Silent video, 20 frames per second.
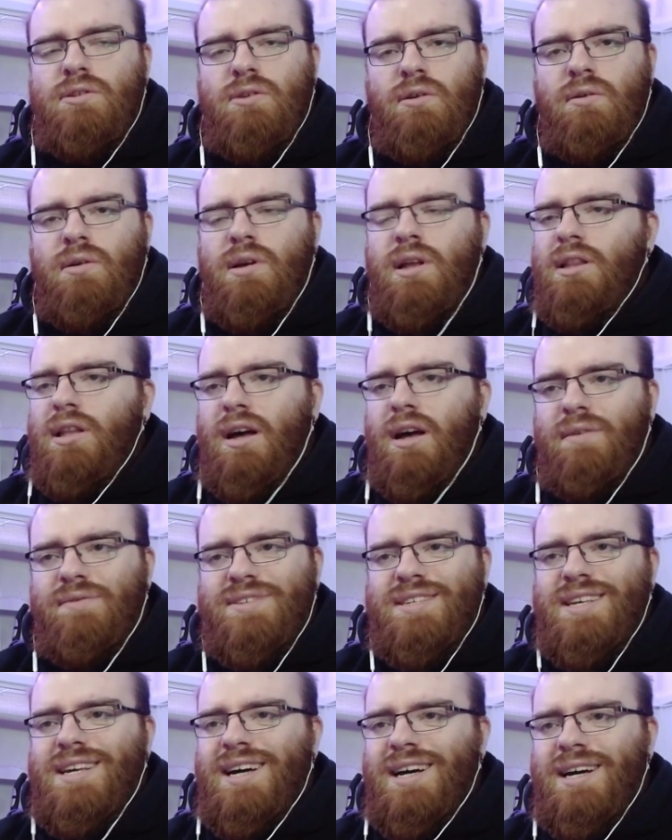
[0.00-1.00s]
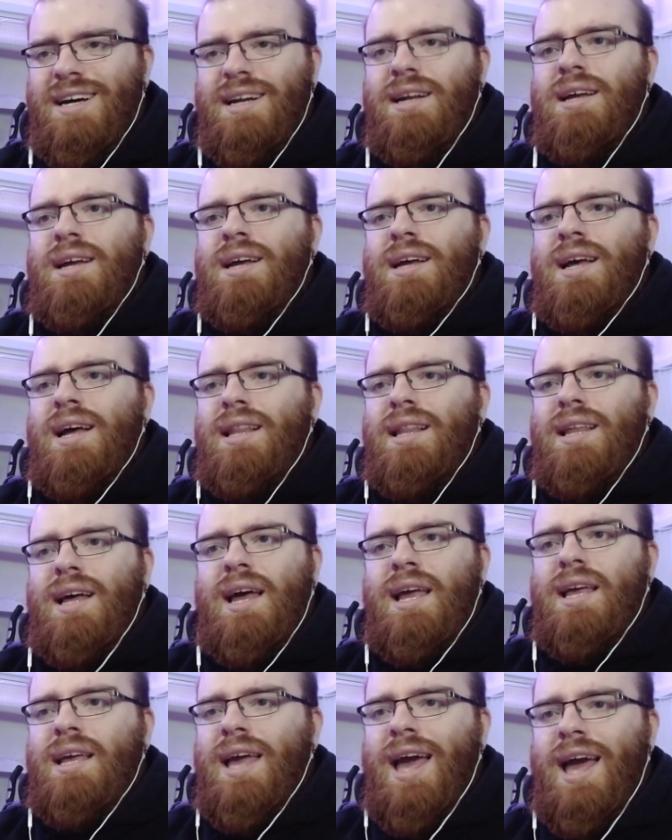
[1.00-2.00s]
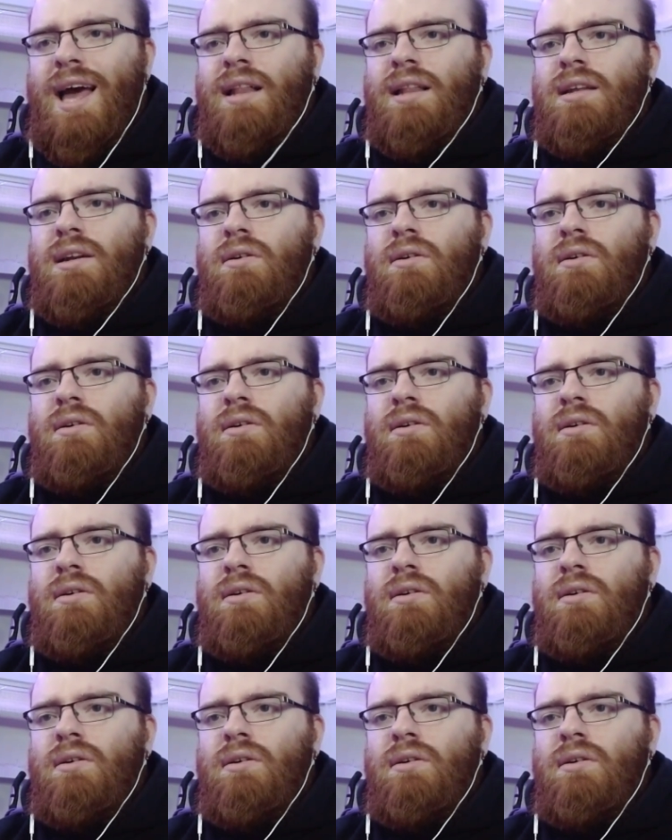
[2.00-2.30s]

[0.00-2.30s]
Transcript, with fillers: So he loves her like hell.